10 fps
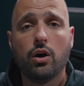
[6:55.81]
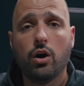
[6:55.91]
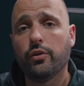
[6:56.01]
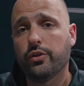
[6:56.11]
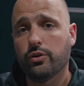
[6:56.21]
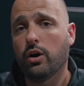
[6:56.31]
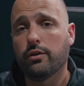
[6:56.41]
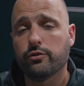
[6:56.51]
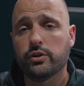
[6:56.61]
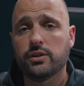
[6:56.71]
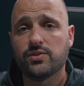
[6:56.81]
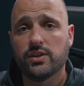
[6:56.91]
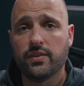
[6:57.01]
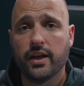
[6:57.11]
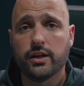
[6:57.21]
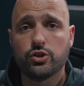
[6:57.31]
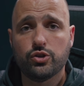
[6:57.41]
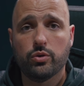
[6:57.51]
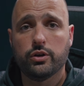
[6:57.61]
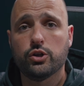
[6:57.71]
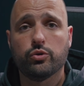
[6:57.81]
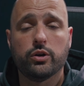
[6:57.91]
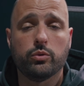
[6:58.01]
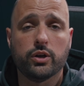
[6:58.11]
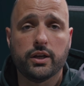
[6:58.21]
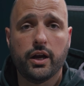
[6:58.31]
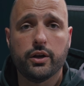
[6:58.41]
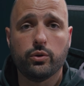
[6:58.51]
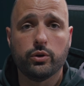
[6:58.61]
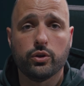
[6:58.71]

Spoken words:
on their offerings in that 200 treadwear category.